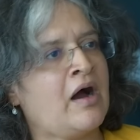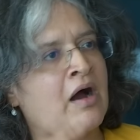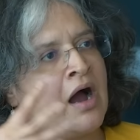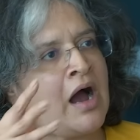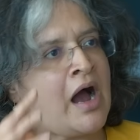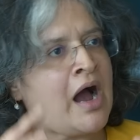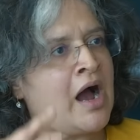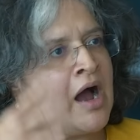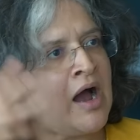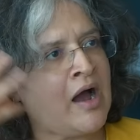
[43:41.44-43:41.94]

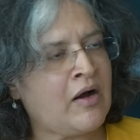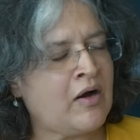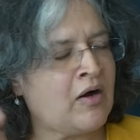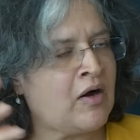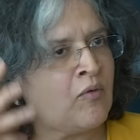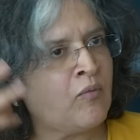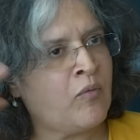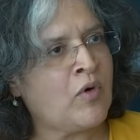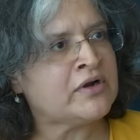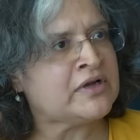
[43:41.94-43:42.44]
uh,
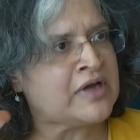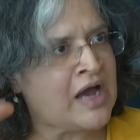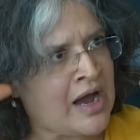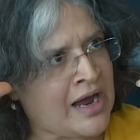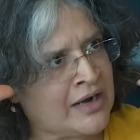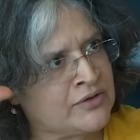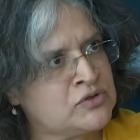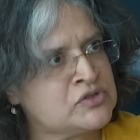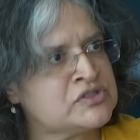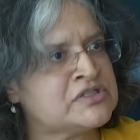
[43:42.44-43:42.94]
uh, what
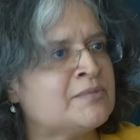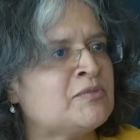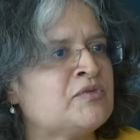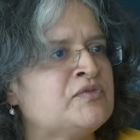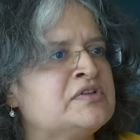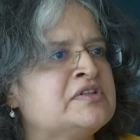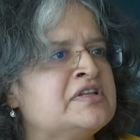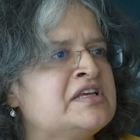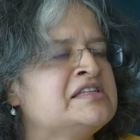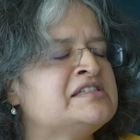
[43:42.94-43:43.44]
are those some
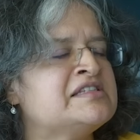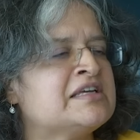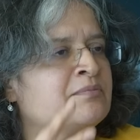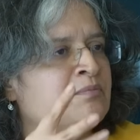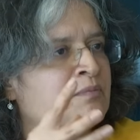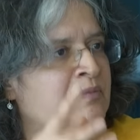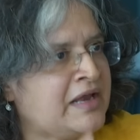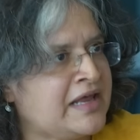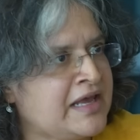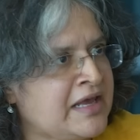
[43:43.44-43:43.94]
of the things that
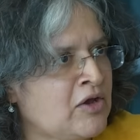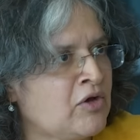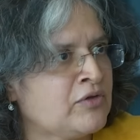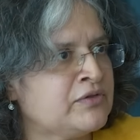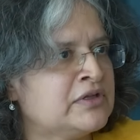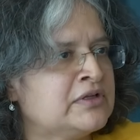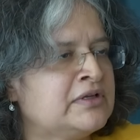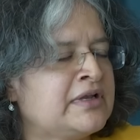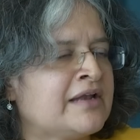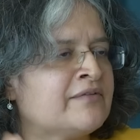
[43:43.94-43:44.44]
play
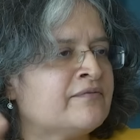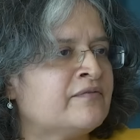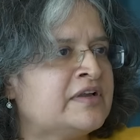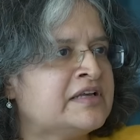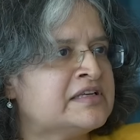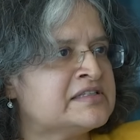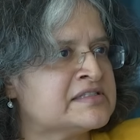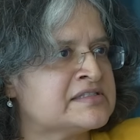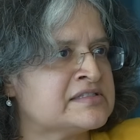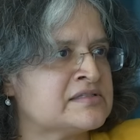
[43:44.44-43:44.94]
on the
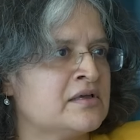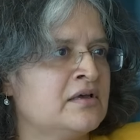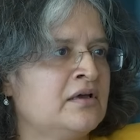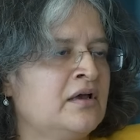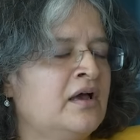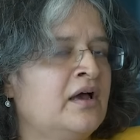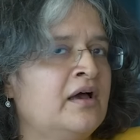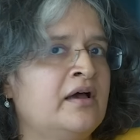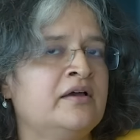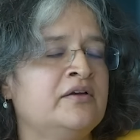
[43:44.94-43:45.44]
Netflix,
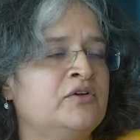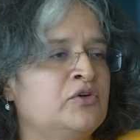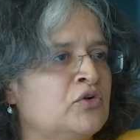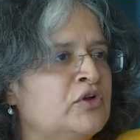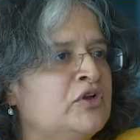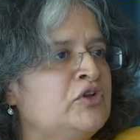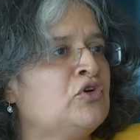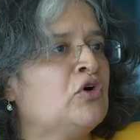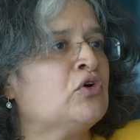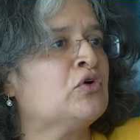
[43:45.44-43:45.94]
you
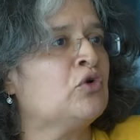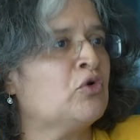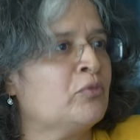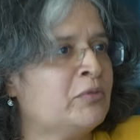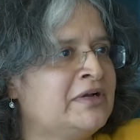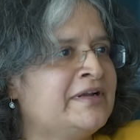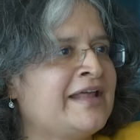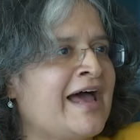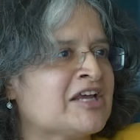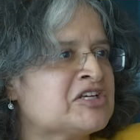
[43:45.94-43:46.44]
know, in your
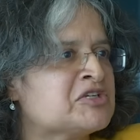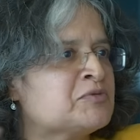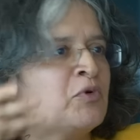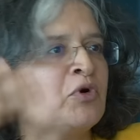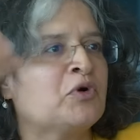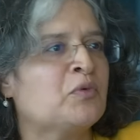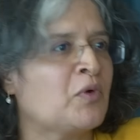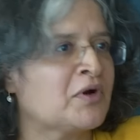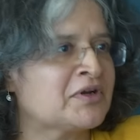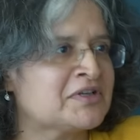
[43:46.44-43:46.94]
global
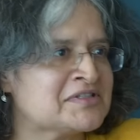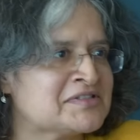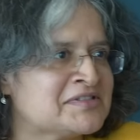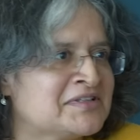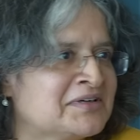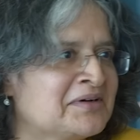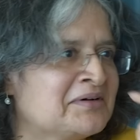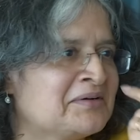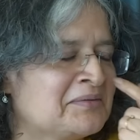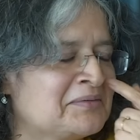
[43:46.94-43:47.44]
dashboard? What is
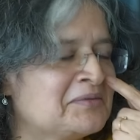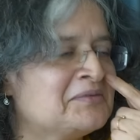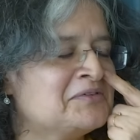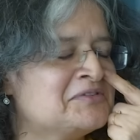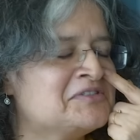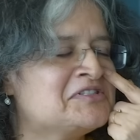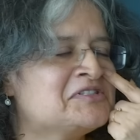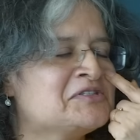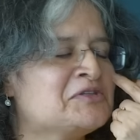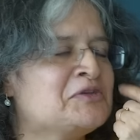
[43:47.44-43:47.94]
the,
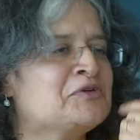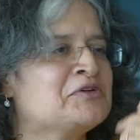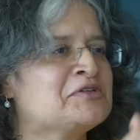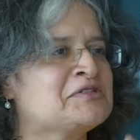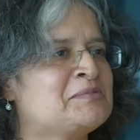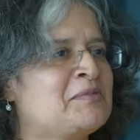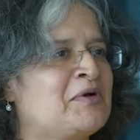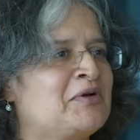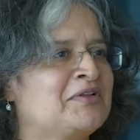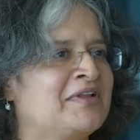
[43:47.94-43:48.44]
just
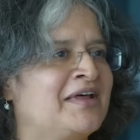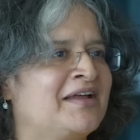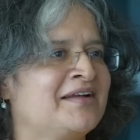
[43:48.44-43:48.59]
curious about